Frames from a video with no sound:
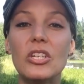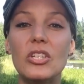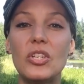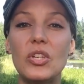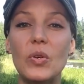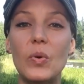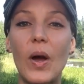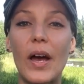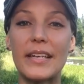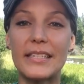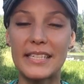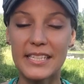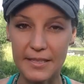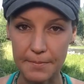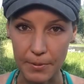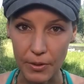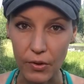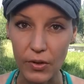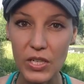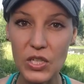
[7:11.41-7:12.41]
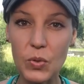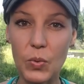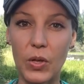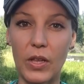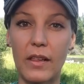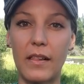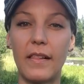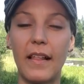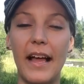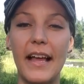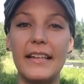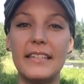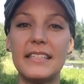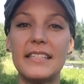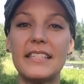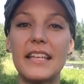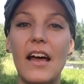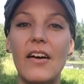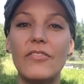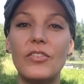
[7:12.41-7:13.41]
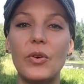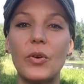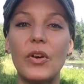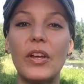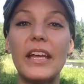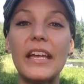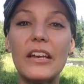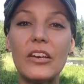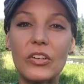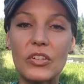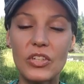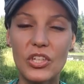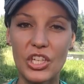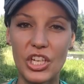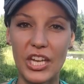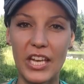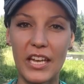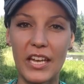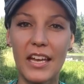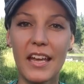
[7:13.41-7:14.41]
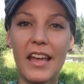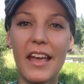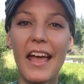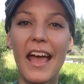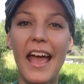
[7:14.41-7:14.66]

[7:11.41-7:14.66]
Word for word: do a spiritual cleanse of your energy